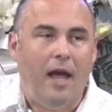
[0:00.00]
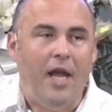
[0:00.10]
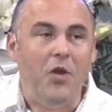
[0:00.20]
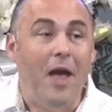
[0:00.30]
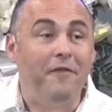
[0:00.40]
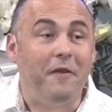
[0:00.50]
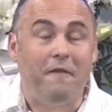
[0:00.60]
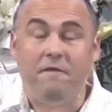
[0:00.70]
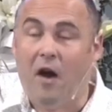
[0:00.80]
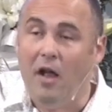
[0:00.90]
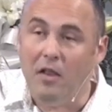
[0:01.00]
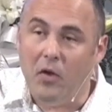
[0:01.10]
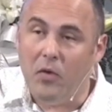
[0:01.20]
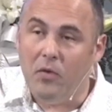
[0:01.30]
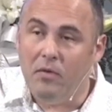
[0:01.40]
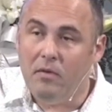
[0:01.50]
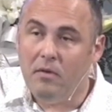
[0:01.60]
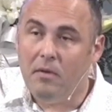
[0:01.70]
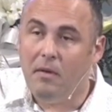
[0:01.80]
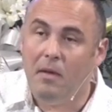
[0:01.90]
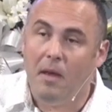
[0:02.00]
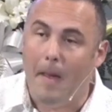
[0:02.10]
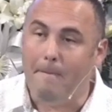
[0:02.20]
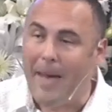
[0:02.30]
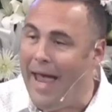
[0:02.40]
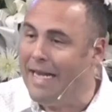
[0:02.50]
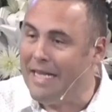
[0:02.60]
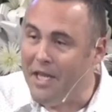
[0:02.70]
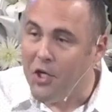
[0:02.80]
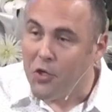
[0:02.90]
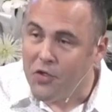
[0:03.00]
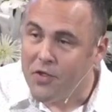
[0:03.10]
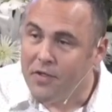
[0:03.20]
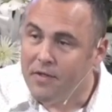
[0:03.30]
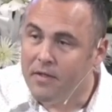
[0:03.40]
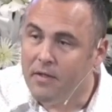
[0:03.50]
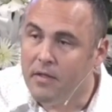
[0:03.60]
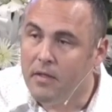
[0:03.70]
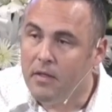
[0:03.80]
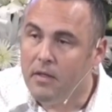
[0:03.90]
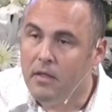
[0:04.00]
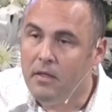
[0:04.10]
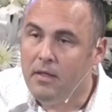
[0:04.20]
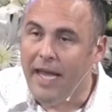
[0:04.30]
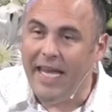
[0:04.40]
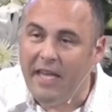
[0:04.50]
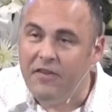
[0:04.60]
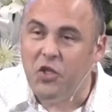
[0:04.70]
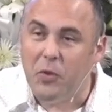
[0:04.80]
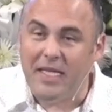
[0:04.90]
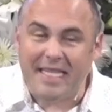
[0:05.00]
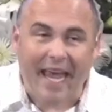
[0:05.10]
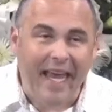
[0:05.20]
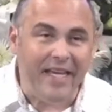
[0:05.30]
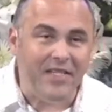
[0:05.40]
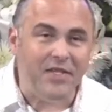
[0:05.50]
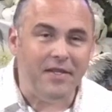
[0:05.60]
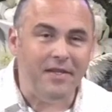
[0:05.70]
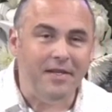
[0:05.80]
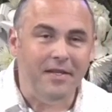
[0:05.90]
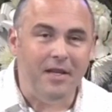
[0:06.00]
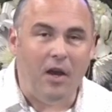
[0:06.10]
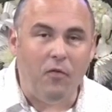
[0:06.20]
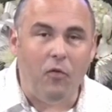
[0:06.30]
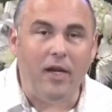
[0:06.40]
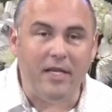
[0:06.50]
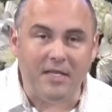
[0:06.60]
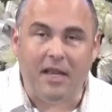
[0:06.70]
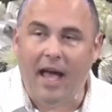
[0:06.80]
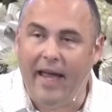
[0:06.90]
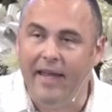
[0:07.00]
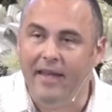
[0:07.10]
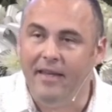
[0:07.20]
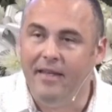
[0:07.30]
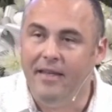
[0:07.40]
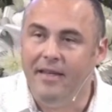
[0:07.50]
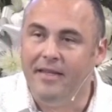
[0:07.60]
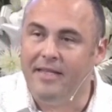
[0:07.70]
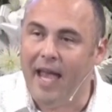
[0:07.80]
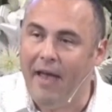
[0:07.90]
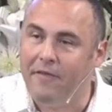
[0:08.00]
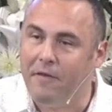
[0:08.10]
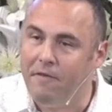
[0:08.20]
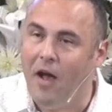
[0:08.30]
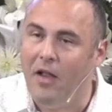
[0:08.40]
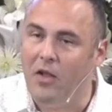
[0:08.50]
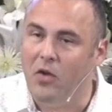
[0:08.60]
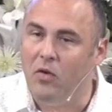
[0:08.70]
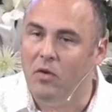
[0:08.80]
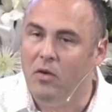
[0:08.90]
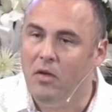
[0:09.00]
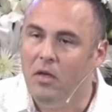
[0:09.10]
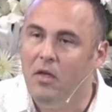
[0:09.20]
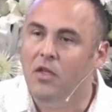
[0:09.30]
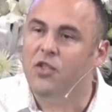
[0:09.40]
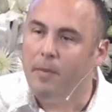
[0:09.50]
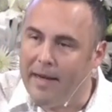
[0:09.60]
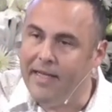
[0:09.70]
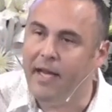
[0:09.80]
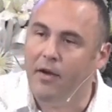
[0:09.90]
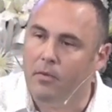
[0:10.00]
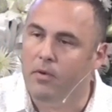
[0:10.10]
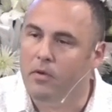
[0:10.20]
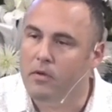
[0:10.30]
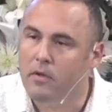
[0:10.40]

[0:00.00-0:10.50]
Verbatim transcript: And you have to follow bad leaders. It gives you a taste of what it's like to have to follow somebody terrible